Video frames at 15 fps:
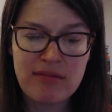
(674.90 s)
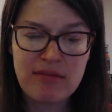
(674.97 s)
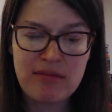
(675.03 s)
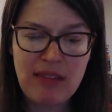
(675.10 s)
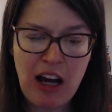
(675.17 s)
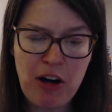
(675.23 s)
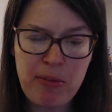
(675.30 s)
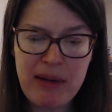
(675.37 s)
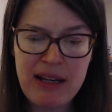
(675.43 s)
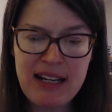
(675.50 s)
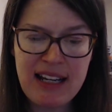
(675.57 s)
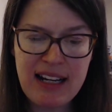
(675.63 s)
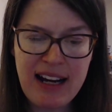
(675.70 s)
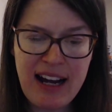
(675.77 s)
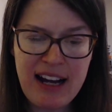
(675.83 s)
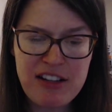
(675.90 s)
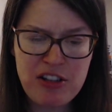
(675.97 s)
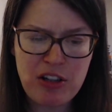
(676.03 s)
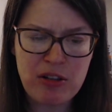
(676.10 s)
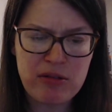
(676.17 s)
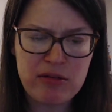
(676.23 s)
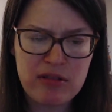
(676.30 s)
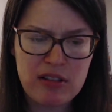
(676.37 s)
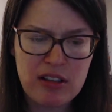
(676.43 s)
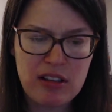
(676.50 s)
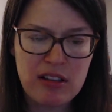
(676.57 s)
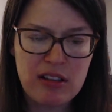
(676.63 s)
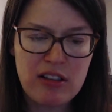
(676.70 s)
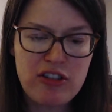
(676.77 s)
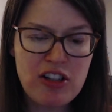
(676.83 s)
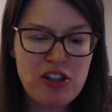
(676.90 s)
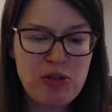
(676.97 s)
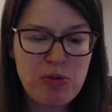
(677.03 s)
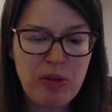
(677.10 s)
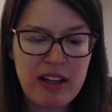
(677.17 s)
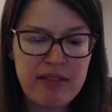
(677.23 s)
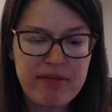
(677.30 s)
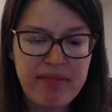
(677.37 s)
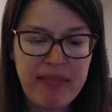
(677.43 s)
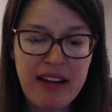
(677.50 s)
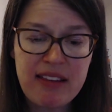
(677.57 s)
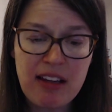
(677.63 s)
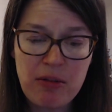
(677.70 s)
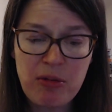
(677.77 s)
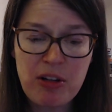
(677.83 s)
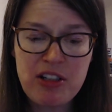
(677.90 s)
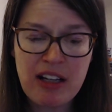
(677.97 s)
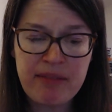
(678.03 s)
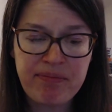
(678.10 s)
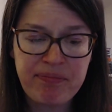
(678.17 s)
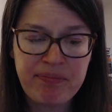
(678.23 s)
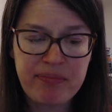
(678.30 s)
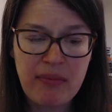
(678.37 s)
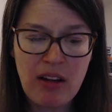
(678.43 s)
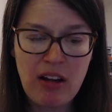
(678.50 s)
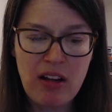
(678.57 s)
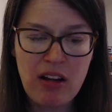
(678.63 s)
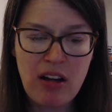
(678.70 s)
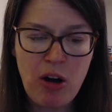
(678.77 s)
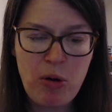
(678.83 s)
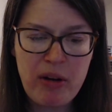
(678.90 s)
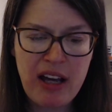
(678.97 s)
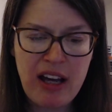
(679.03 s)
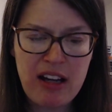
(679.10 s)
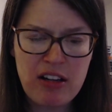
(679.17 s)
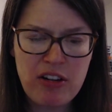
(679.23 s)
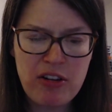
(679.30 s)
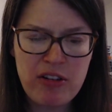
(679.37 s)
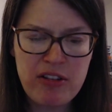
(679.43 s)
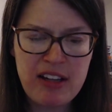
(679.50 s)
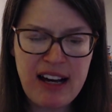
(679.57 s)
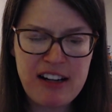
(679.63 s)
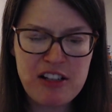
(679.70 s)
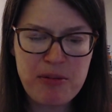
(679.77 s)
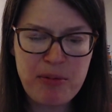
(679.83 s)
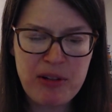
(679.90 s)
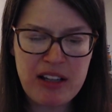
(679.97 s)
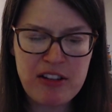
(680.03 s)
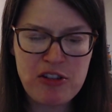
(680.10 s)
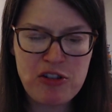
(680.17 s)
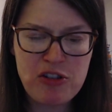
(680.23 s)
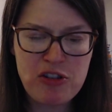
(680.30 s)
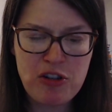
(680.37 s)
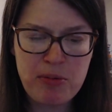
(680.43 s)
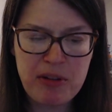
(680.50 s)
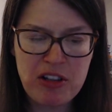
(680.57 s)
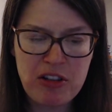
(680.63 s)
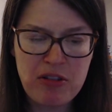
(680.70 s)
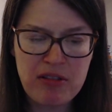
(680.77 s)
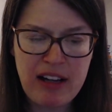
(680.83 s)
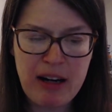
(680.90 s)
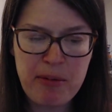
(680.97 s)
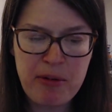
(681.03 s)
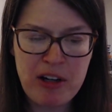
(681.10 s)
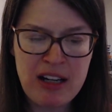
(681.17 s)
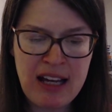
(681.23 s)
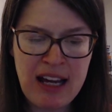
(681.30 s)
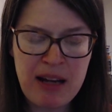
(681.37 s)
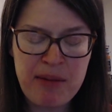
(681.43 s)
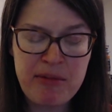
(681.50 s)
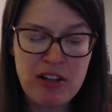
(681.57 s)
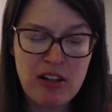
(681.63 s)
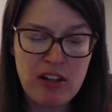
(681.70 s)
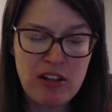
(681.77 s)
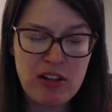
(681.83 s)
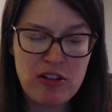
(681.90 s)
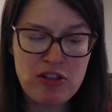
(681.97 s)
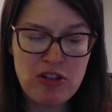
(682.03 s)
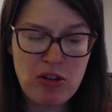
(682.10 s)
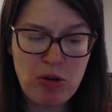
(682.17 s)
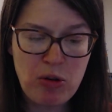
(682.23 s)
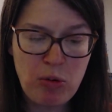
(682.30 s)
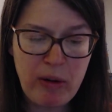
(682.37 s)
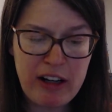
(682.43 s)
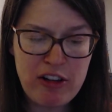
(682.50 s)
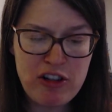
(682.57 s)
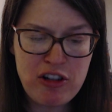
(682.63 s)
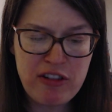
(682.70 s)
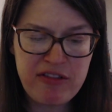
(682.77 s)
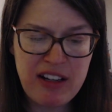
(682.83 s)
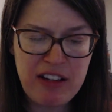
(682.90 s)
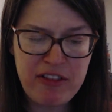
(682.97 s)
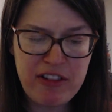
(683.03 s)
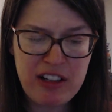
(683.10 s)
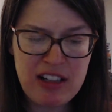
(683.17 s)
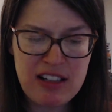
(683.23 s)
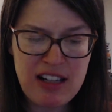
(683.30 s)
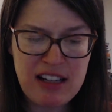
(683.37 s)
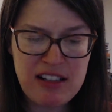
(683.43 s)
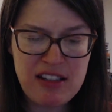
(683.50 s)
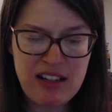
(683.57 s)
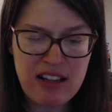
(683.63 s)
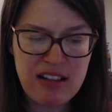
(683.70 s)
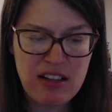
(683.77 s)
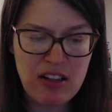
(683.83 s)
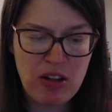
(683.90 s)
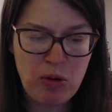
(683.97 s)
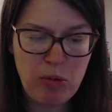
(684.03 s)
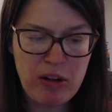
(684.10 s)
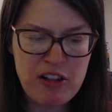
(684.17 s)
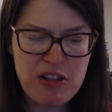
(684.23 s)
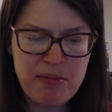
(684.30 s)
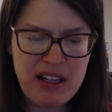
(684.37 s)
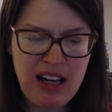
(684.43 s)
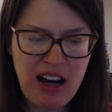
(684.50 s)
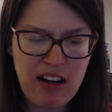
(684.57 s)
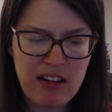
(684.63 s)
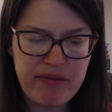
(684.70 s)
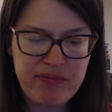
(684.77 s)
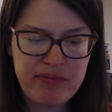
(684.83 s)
How many can I ask you? Just one, and then we're done. Okay, you're the expert on this stupid new library game, so where's your favorite contestant? Where's Miguel?